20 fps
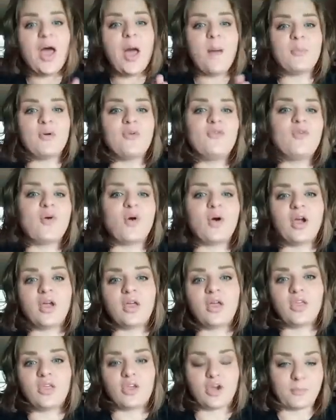before
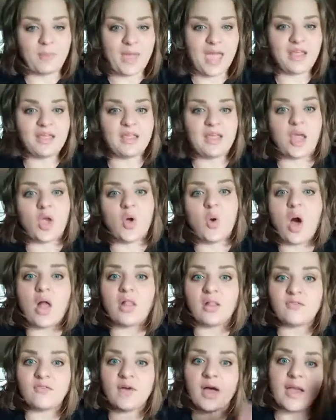your pet can
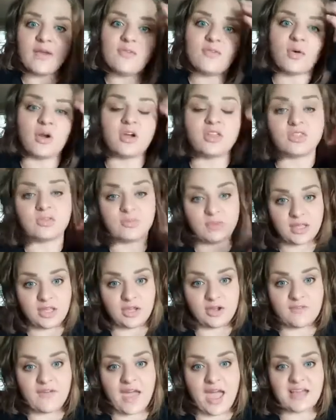qualify for a
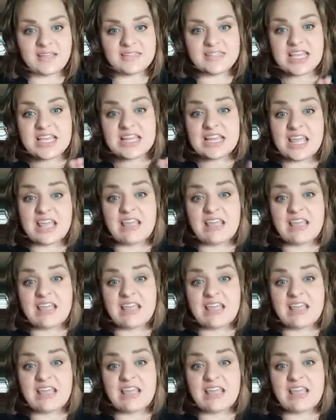3-year vaccine